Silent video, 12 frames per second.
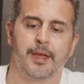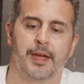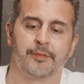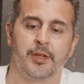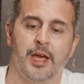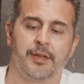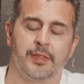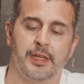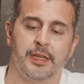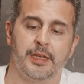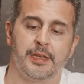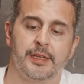I've got
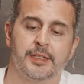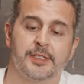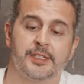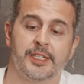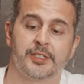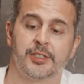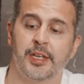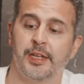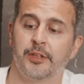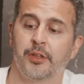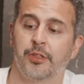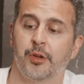the
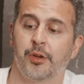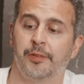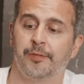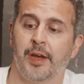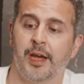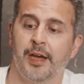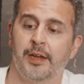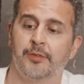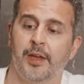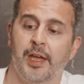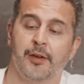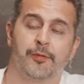16-35
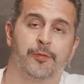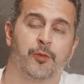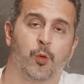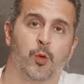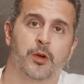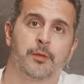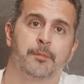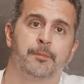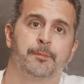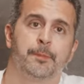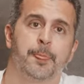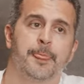f4.
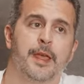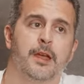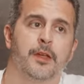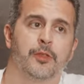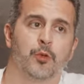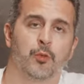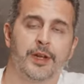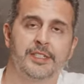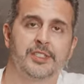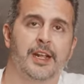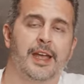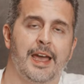The
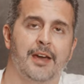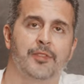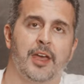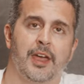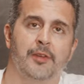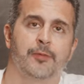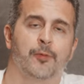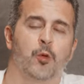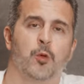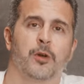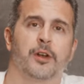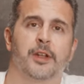reason I have the
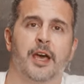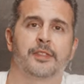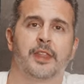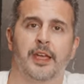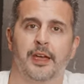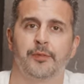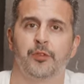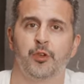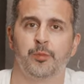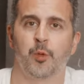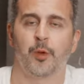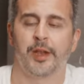f4 and not the
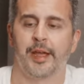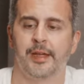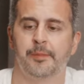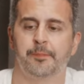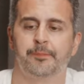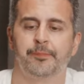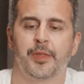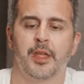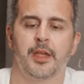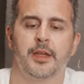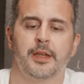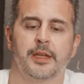f2.8
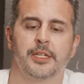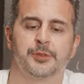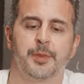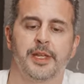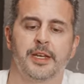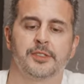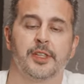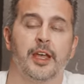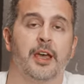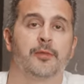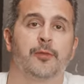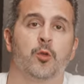is because the
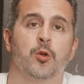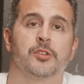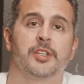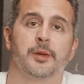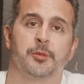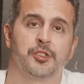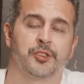f4 is image